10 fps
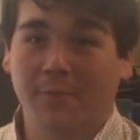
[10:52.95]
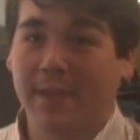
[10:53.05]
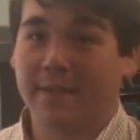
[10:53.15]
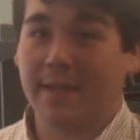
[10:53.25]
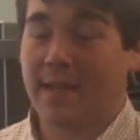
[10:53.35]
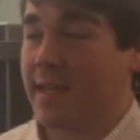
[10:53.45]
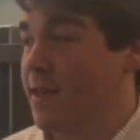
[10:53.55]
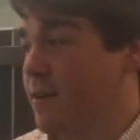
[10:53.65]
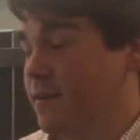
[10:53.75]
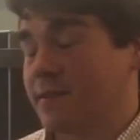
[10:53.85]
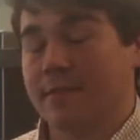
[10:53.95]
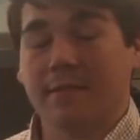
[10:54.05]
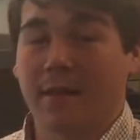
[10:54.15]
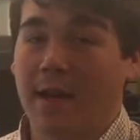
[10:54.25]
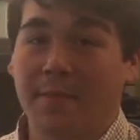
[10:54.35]
and we'd stay here,
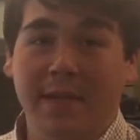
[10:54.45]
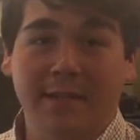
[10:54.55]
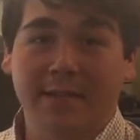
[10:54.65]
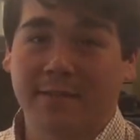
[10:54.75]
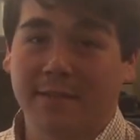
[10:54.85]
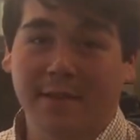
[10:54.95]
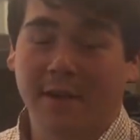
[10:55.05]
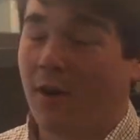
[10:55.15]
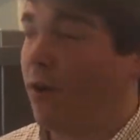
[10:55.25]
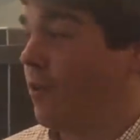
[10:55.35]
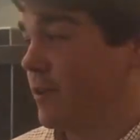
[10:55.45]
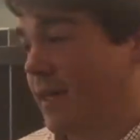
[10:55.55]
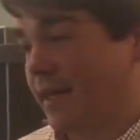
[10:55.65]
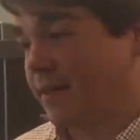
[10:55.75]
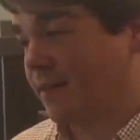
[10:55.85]
I mean, all
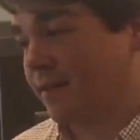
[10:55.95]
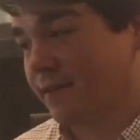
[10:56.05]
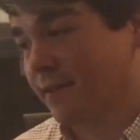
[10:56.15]
night long.